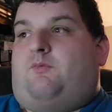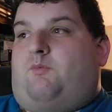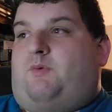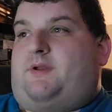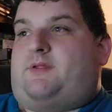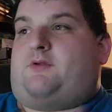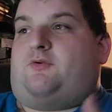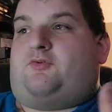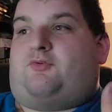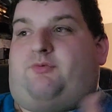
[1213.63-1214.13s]

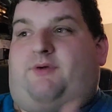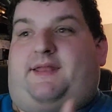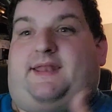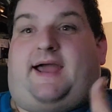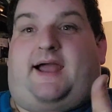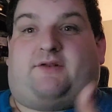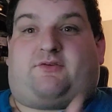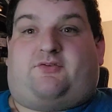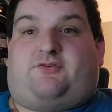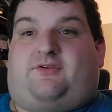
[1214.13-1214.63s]
one of those great
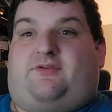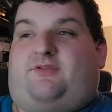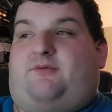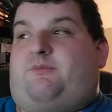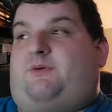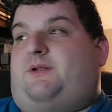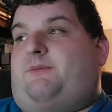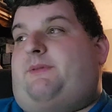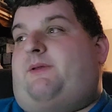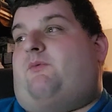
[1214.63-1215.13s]
actresses that
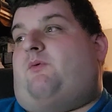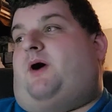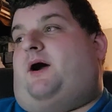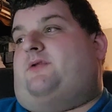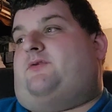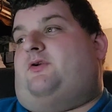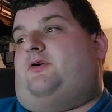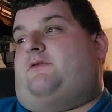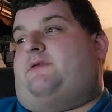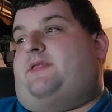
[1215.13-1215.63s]
we're going to be
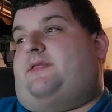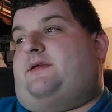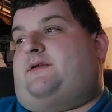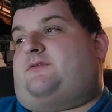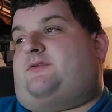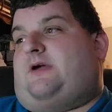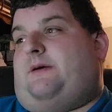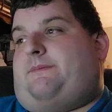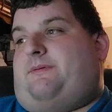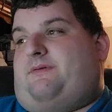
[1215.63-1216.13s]
watching over the
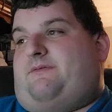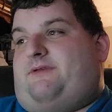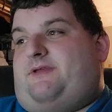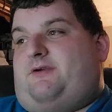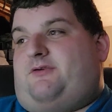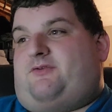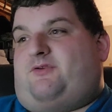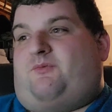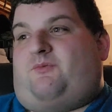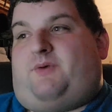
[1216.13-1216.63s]
next couple of
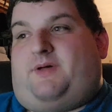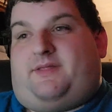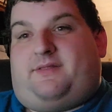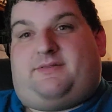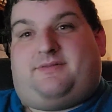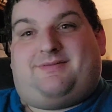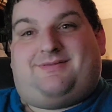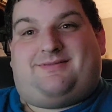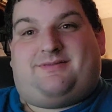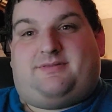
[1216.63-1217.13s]
years. And while
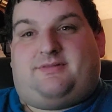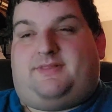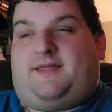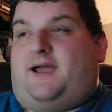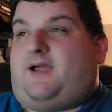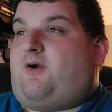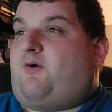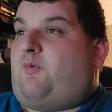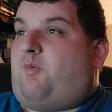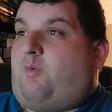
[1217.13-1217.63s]

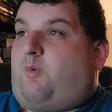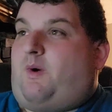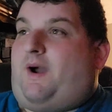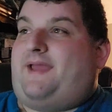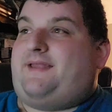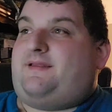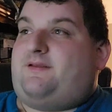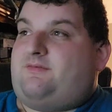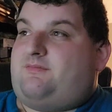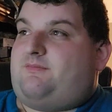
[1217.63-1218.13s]
not
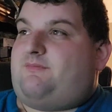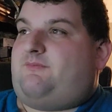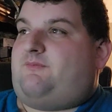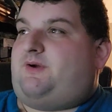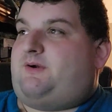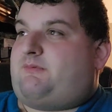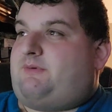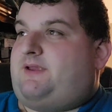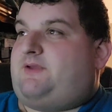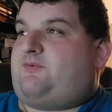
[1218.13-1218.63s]
quite as
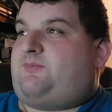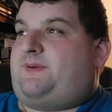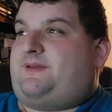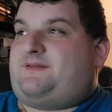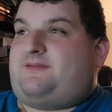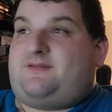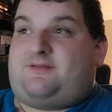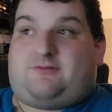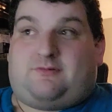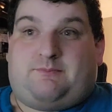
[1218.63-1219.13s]
where we
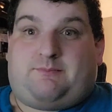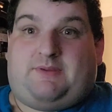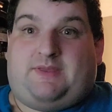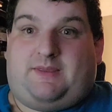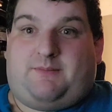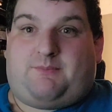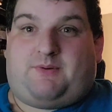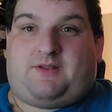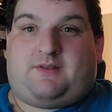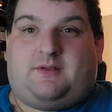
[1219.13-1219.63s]
expected it to
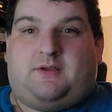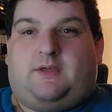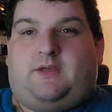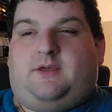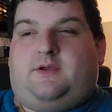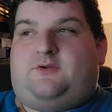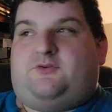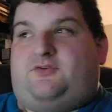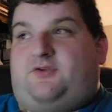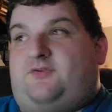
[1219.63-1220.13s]
be, but
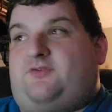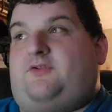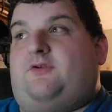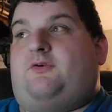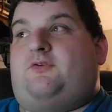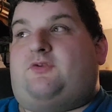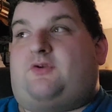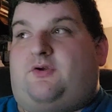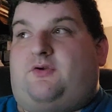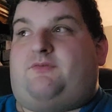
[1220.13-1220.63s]
she
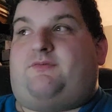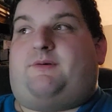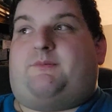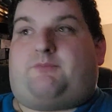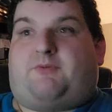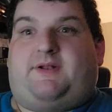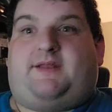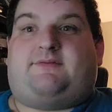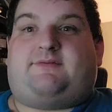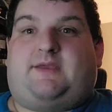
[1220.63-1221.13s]
still is a
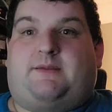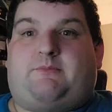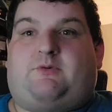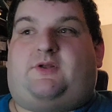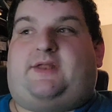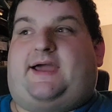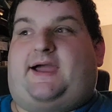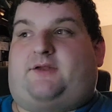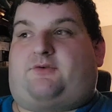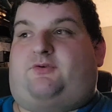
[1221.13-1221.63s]
pretty damn
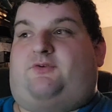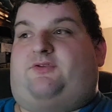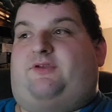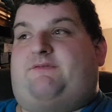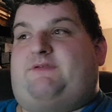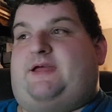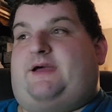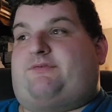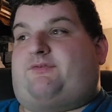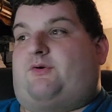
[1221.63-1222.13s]
good actress
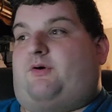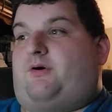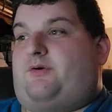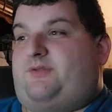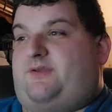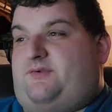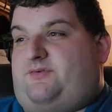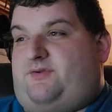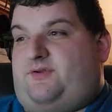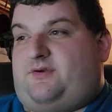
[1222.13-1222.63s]
even after all
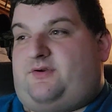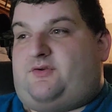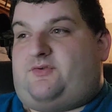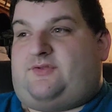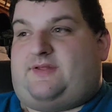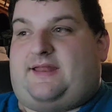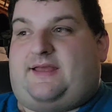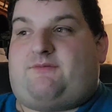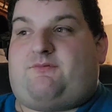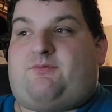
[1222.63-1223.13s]
these
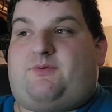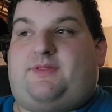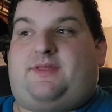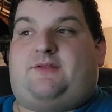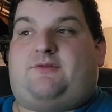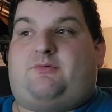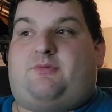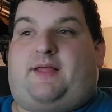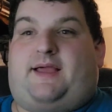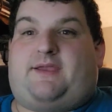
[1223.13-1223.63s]
years, and I
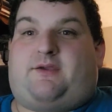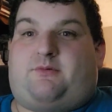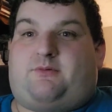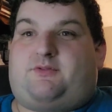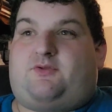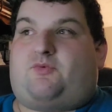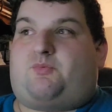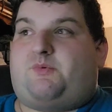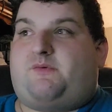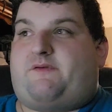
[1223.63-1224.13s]
really do like her in
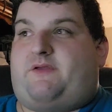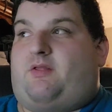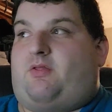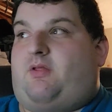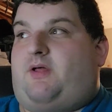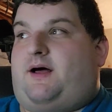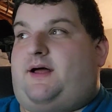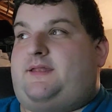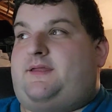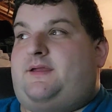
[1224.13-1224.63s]
this movie a
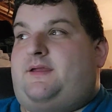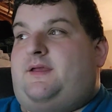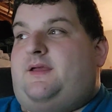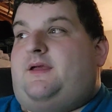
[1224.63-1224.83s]
lot.